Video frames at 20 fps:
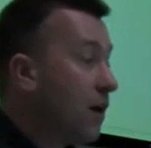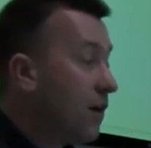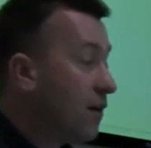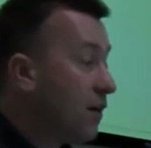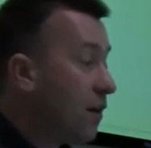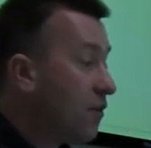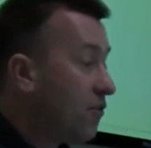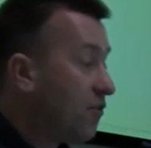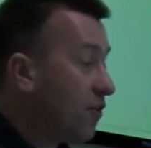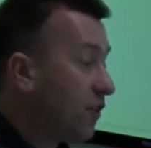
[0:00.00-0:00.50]

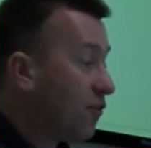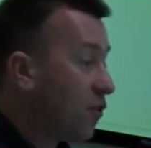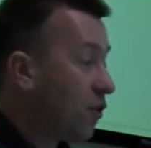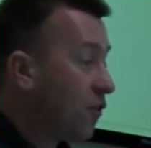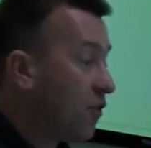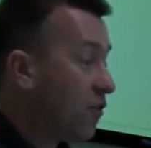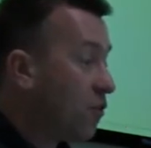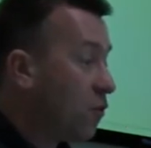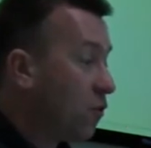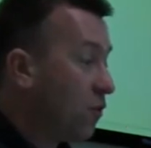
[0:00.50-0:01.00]
Notice I've
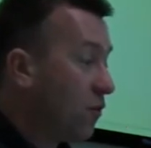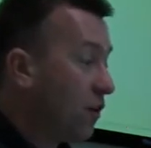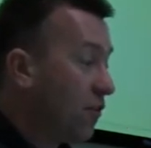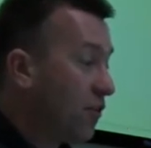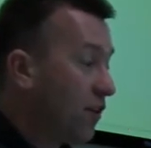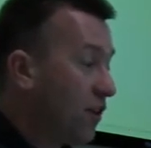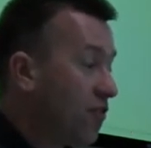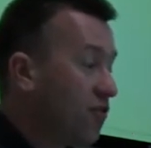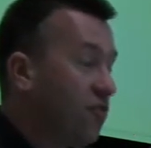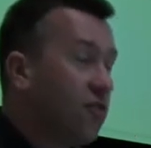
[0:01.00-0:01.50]
got the
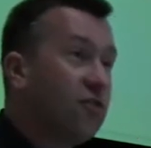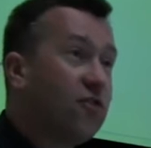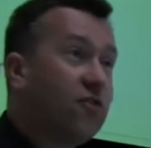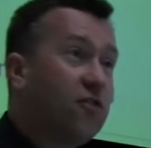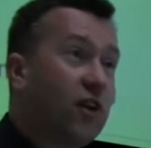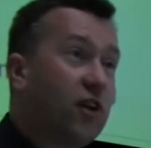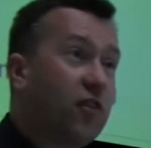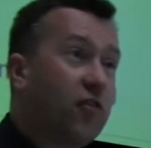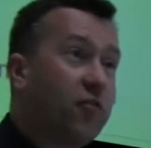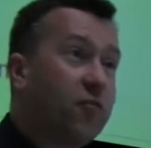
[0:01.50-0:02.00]
organisation
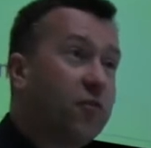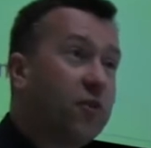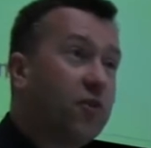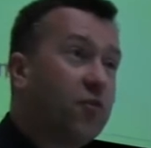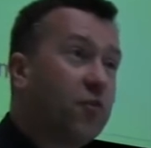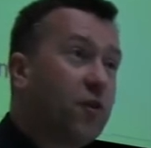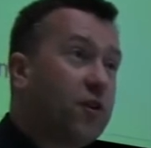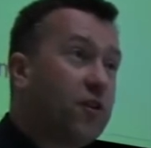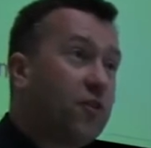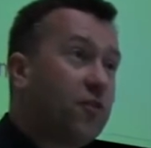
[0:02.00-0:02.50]
itself,
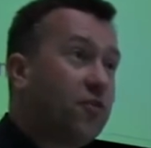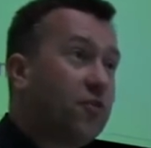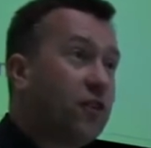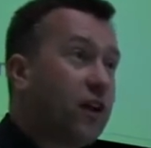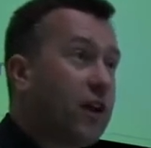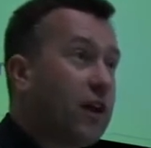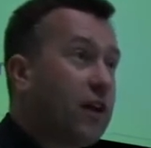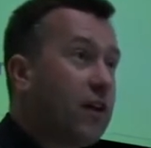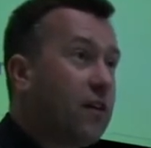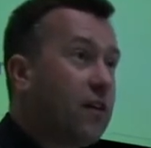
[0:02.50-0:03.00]
because when you
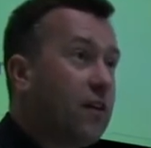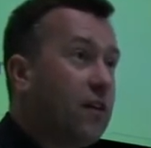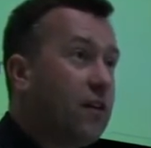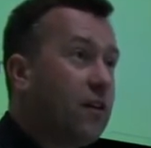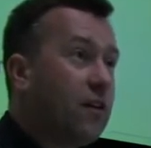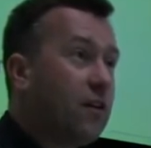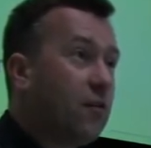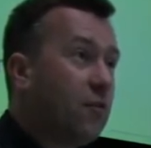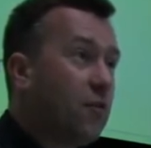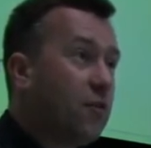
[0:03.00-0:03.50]
say
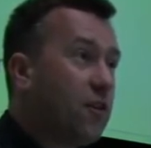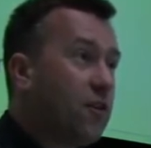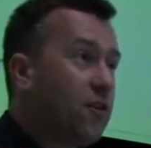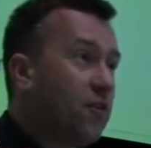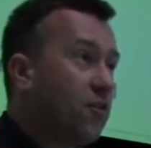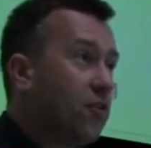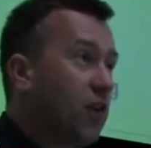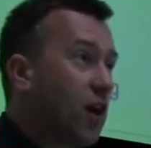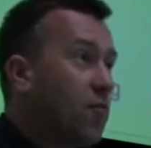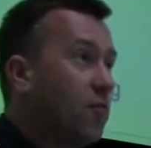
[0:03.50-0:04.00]
within
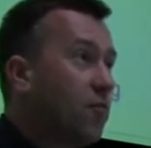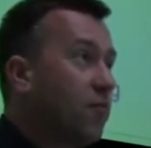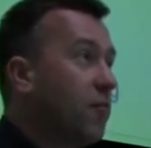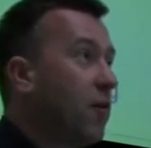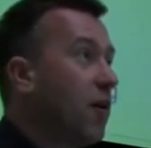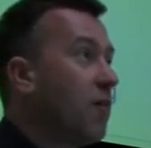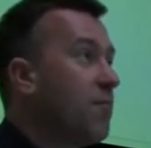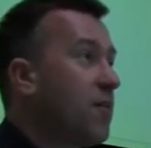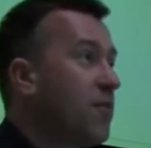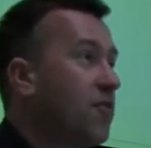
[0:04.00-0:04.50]
the scope of
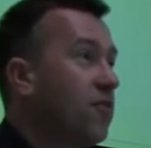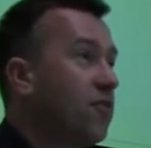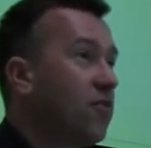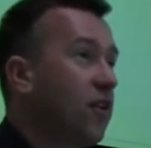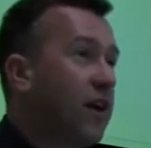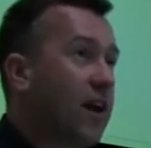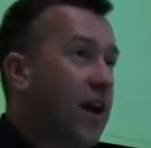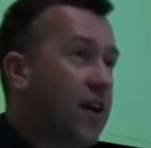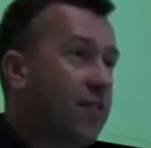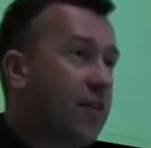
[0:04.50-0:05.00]
my business
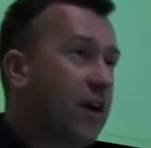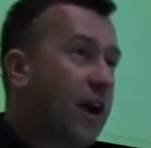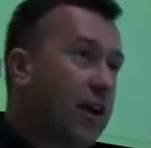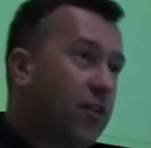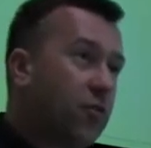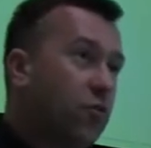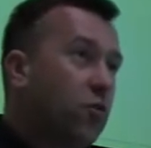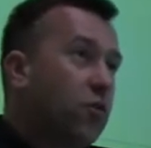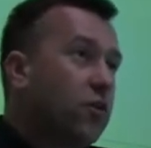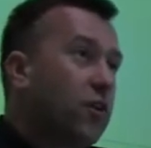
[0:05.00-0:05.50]
I have
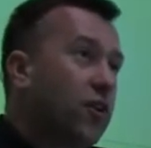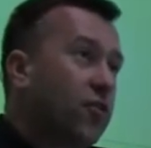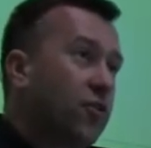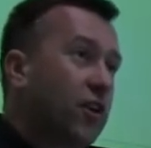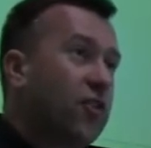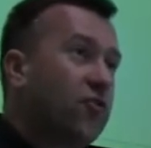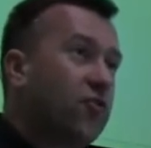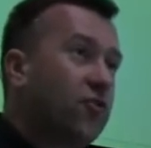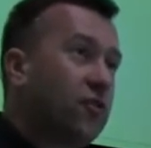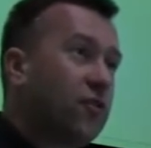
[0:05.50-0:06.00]
an
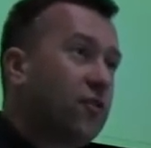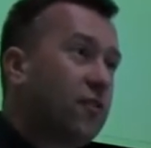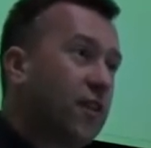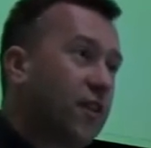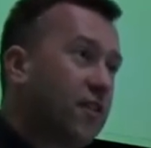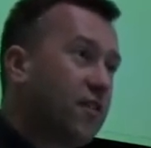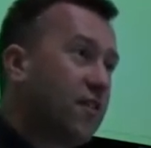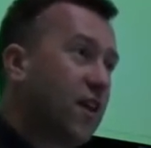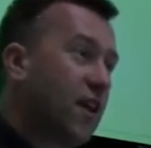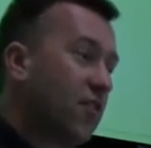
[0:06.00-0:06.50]
organisation,
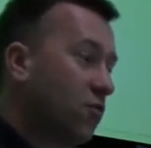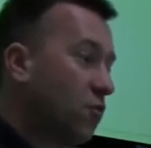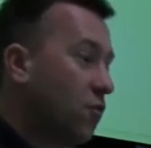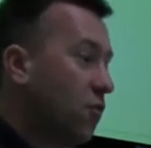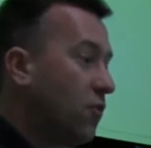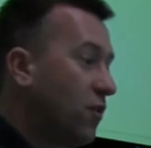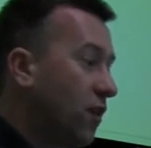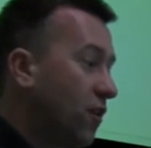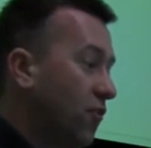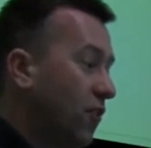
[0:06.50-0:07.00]
it's that
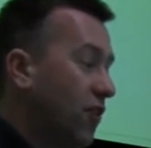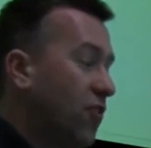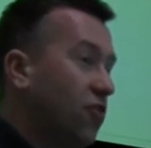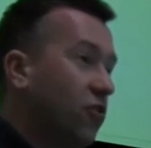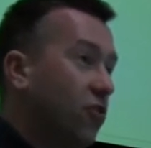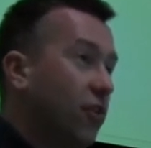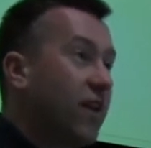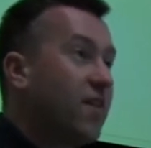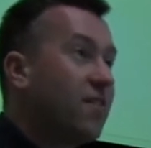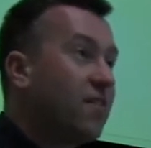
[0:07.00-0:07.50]

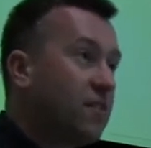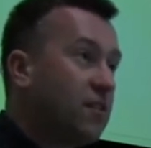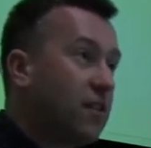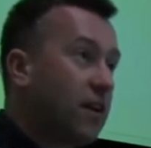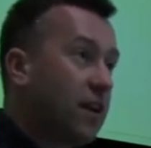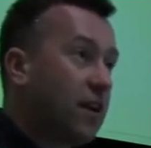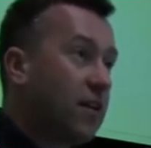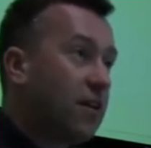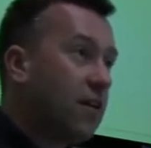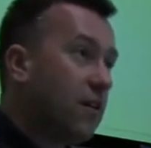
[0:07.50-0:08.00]
organisational
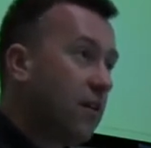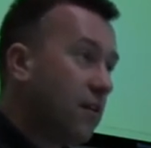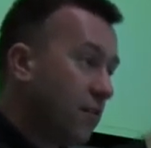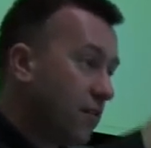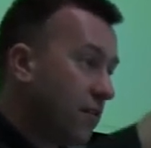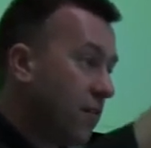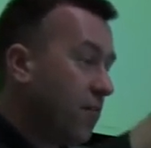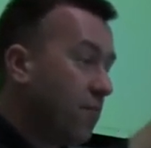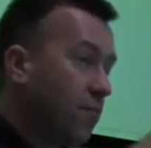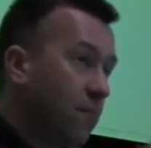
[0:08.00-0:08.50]
entity
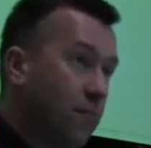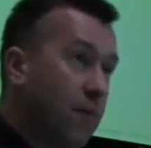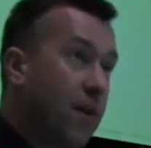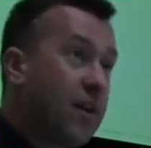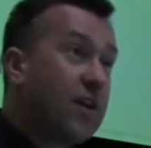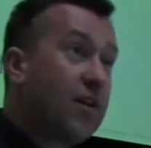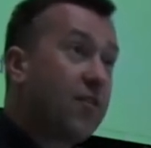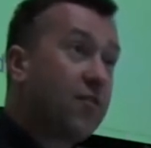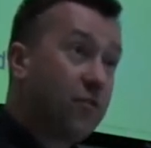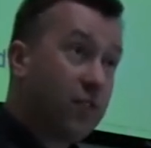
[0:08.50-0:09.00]
that
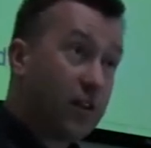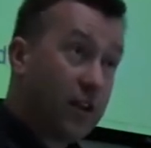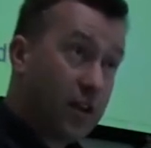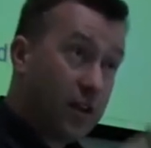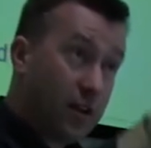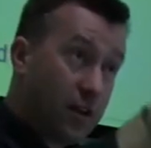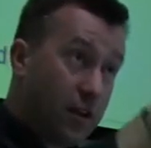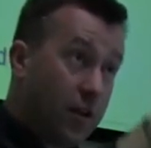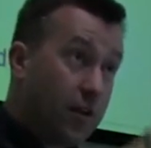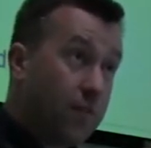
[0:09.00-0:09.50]
many of
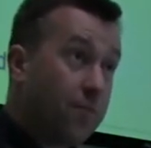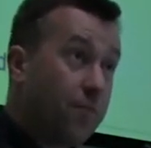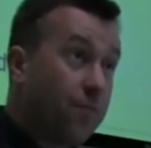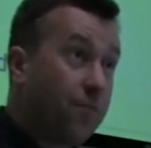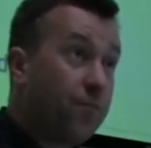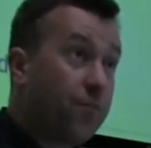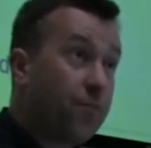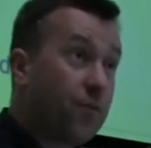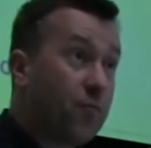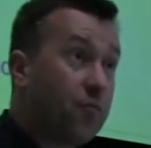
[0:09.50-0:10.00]
the,
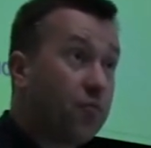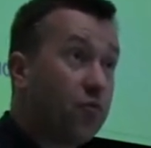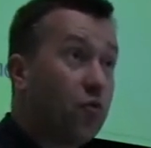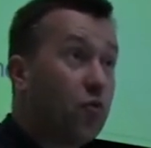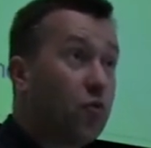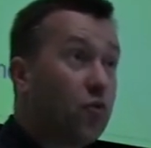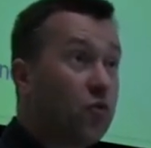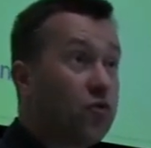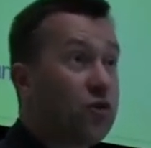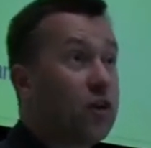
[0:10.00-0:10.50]
um, the
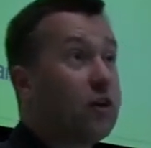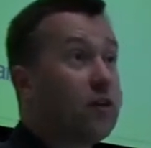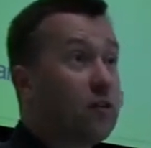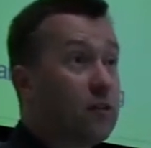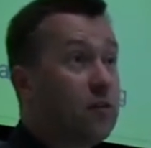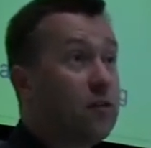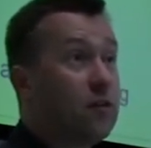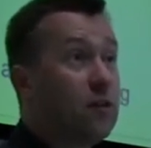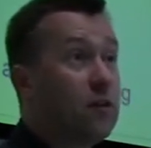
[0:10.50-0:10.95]
broader